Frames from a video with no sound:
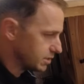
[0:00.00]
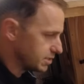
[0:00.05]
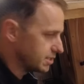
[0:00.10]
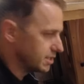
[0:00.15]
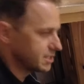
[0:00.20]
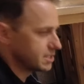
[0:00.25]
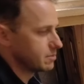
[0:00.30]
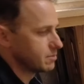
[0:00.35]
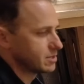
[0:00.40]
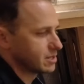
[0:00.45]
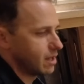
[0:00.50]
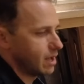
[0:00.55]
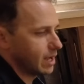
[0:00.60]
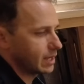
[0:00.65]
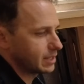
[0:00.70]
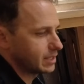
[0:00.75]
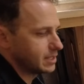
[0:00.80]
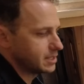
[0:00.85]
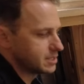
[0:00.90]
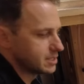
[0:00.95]
systems
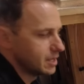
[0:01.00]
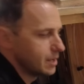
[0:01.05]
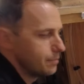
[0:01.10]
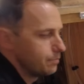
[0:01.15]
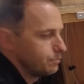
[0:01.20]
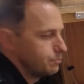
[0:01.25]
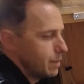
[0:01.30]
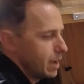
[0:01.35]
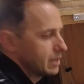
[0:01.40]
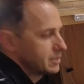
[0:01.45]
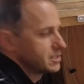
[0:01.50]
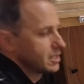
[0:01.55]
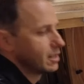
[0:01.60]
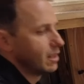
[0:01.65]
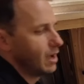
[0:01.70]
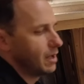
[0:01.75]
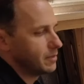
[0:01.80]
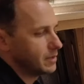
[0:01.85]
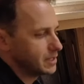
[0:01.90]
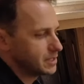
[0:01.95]
like this mounted
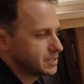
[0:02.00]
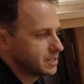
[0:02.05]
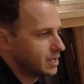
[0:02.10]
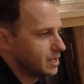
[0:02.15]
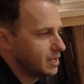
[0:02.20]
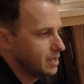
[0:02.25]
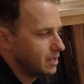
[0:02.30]
like this